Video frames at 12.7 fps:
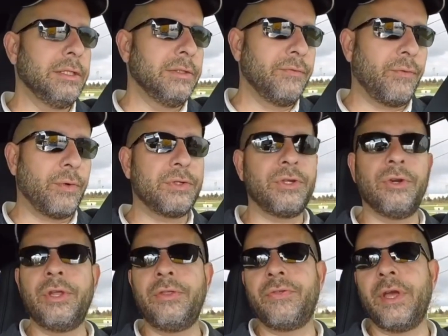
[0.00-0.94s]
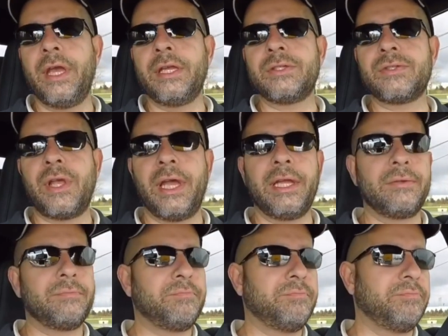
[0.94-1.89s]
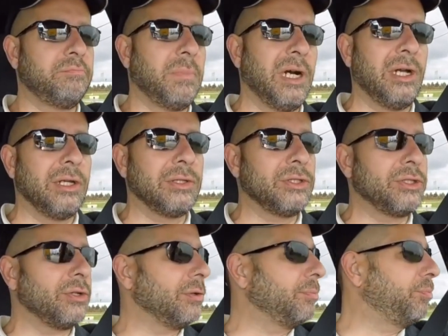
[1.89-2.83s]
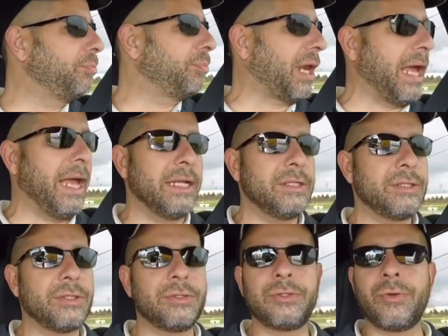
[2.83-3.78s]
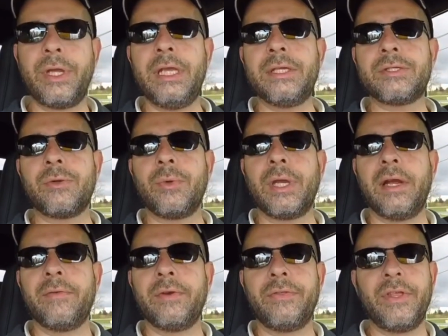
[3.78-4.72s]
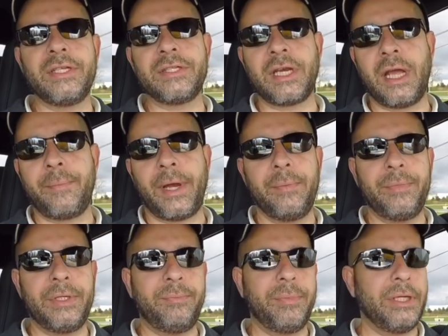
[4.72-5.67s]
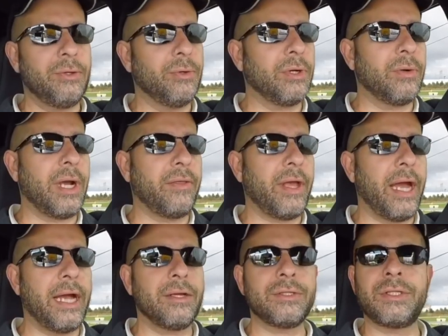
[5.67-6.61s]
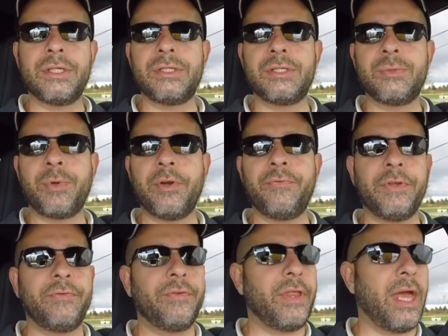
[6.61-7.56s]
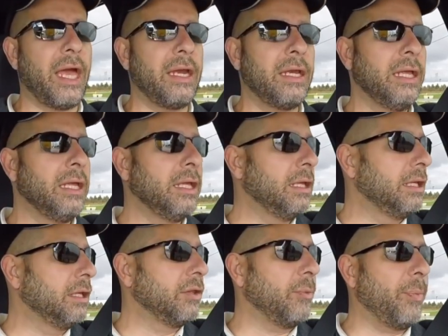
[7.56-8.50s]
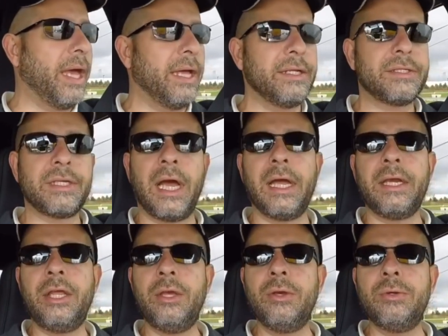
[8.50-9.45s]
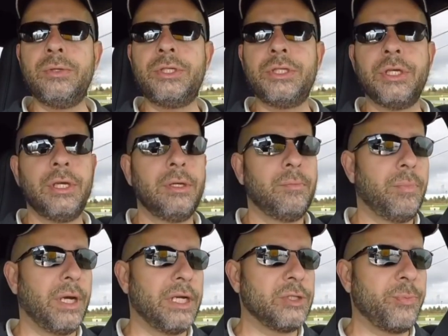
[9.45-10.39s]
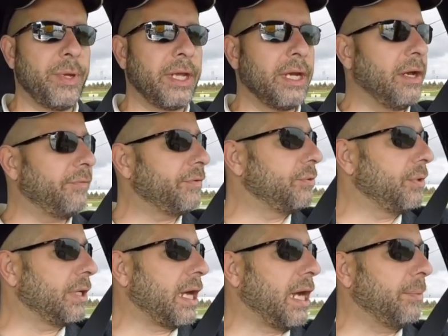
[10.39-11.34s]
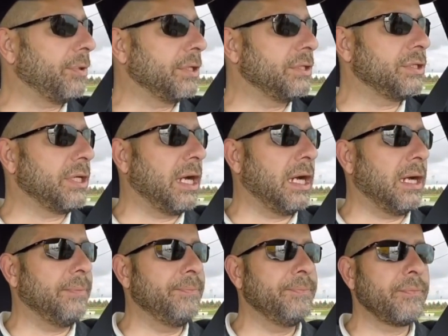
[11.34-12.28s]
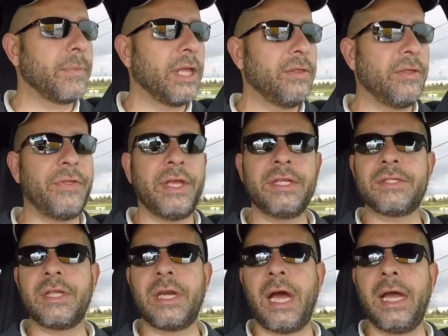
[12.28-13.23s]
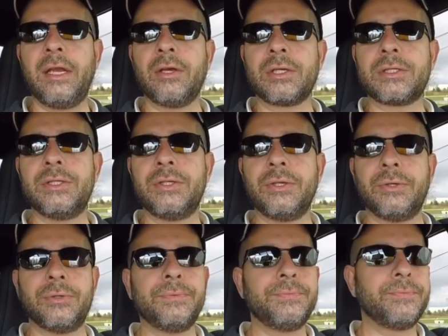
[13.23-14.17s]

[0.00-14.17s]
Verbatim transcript: for dirty things like mulch or plants or trees or whatever, things that I might be doing around the house, this is perfect for that. The bed is not huge, but it's big enough to accomplish the things that I look to do.